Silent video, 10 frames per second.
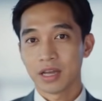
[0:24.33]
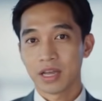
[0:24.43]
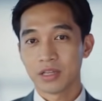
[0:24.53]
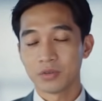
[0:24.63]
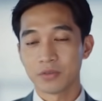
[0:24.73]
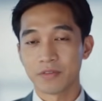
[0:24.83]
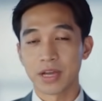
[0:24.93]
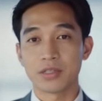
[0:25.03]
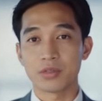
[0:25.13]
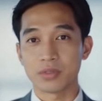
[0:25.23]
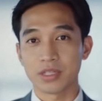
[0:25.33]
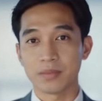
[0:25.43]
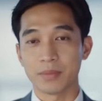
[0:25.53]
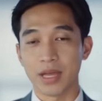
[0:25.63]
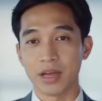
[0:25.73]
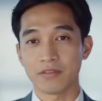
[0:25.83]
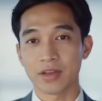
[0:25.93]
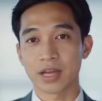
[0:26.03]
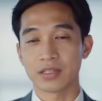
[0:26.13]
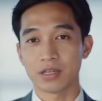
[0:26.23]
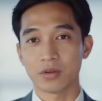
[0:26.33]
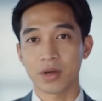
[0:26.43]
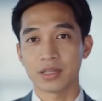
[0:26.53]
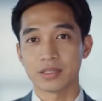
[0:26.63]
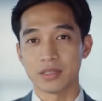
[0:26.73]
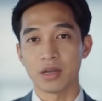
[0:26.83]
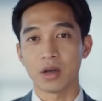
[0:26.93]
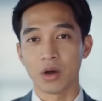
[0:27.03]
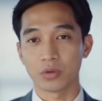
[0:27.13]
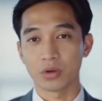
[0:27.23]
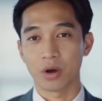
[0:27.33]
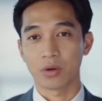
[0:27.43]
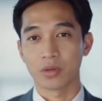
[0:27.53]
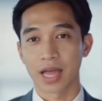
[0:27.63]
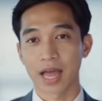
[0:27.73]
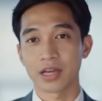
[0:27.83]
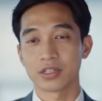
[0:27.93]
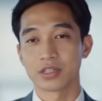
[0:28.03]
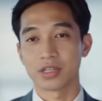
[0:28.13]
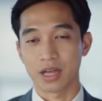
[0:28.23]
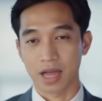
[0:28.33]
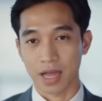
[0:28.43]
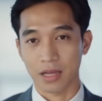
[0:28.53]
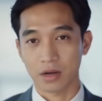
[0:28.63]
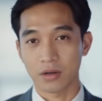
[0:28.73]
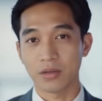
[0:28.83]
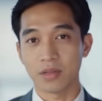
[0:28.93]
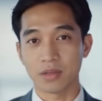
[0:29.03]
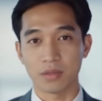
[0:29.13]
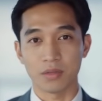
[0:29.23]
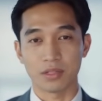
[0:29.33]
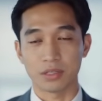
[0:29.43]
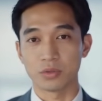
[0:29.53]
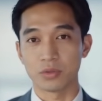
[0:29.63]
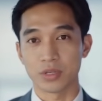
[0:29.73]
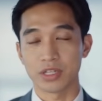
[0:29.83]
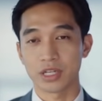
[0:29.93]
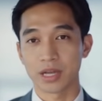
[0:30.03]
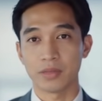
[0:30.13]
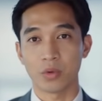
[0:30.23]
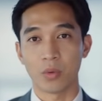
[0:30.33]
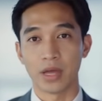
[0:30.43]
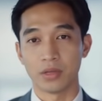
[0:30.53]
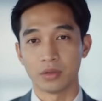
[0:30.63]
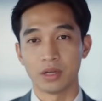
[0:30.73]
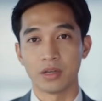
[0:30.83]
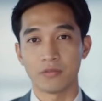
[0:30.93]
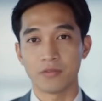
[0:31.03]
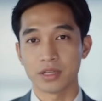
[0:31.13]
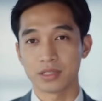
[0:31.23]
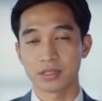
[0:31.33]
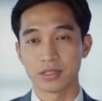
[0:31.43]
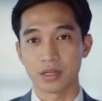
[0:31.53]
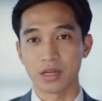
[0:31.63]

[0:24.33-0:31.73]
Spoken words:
If you invest through CPF, SRS, or your own cash, hang on. This will reshape the way you look at REITs.